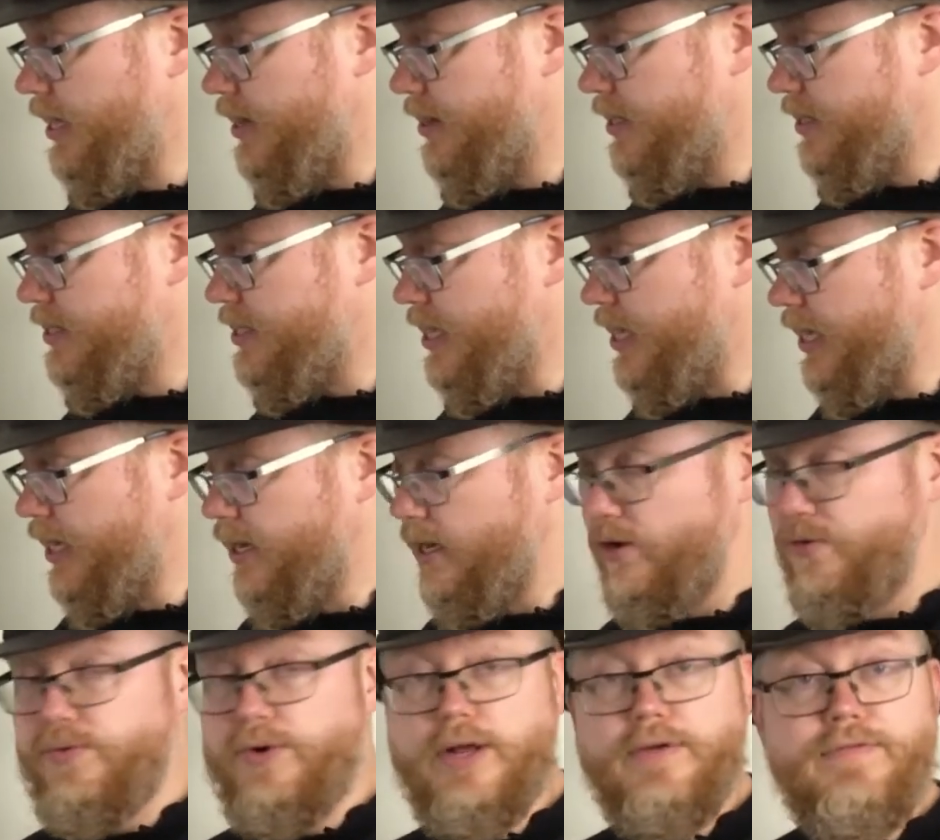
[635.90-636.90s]
in the Daly
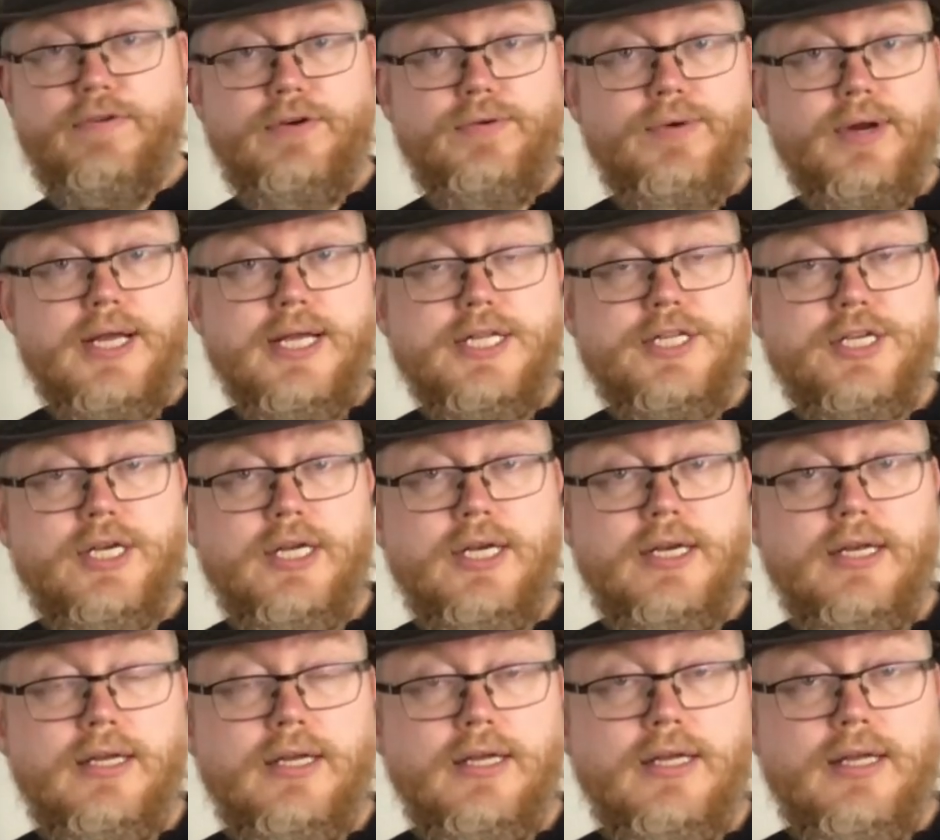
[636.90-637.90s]
River
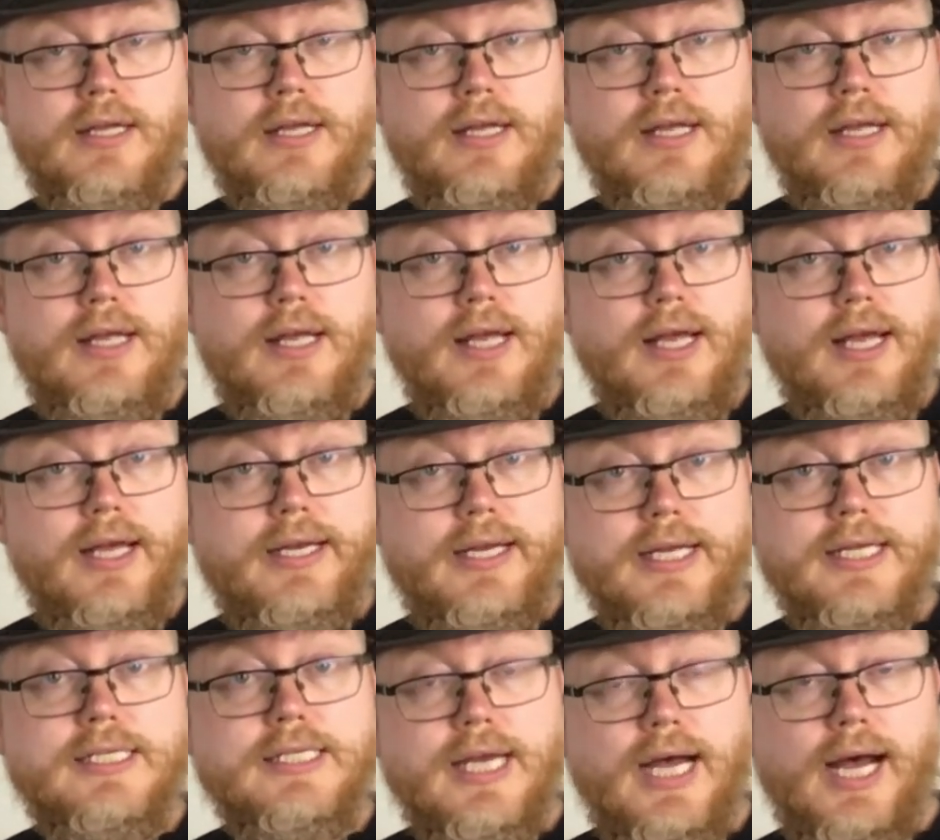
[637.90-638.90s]
region, it
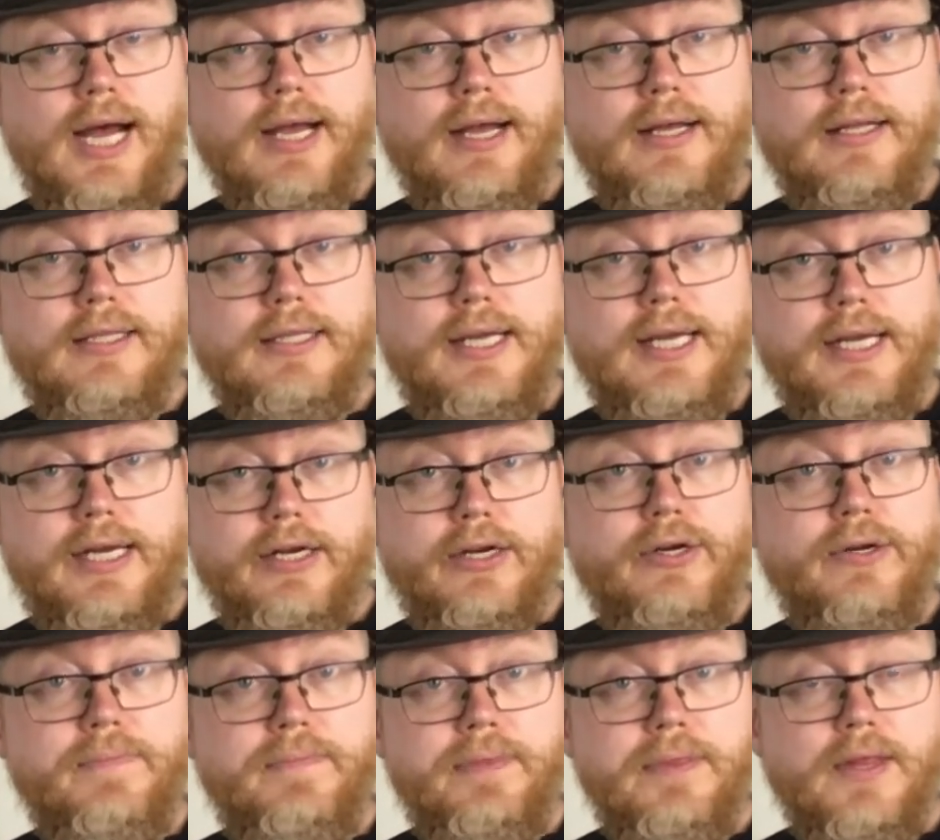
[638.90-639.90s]
is unclear